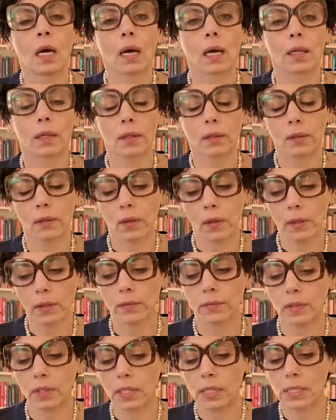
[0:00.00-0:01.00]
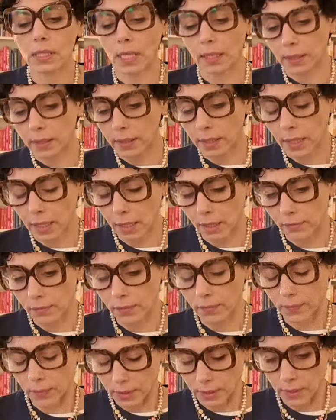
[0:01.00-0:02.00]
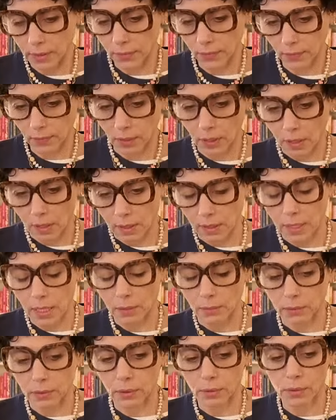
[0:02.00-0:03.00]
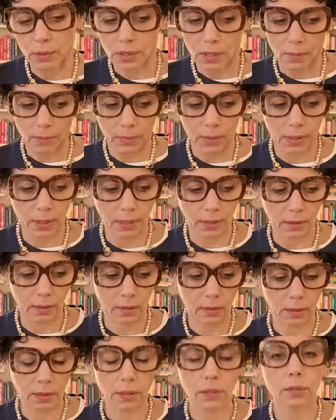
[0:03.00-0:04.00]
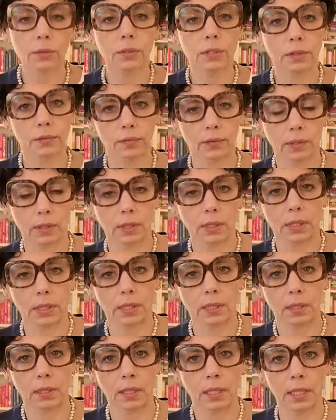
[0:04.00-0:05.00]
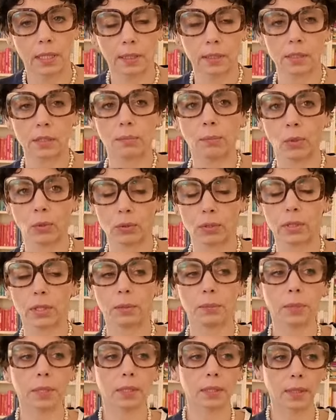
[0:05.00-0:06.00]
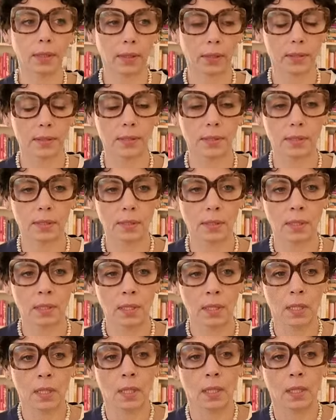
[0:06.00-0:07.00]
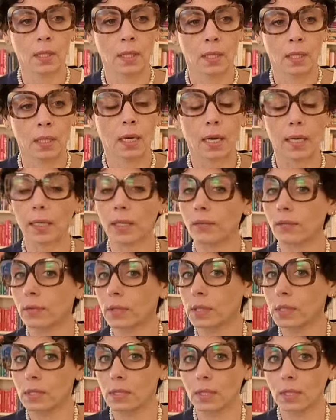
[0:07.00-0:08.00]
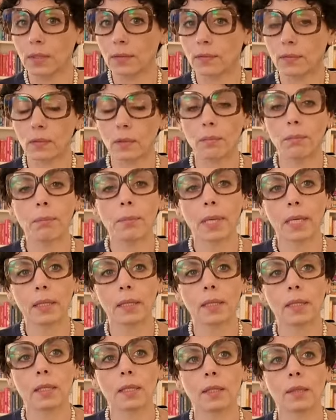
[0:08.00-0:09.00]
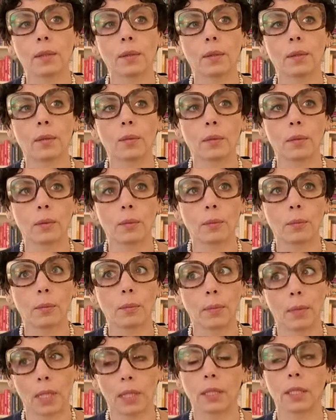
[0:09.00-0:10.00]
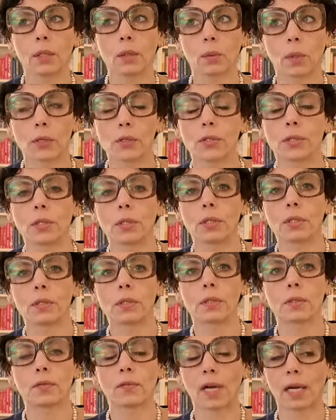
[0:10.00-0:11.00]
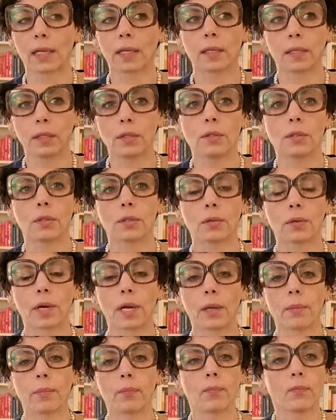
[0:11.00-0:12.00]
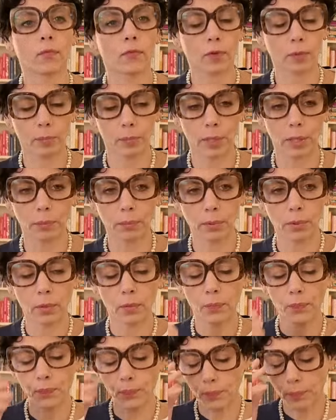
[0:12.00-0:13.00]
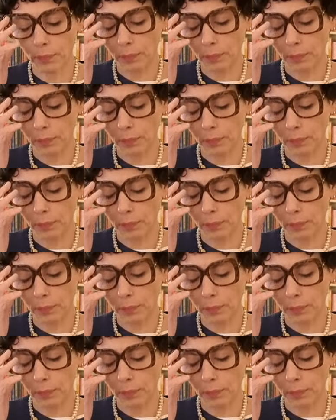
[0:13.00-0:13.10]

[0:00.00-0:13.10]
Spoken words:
I thought for the second half of this vlog, I would do something a little differently. And it's mostly because I have received many, many questions via Instagram from people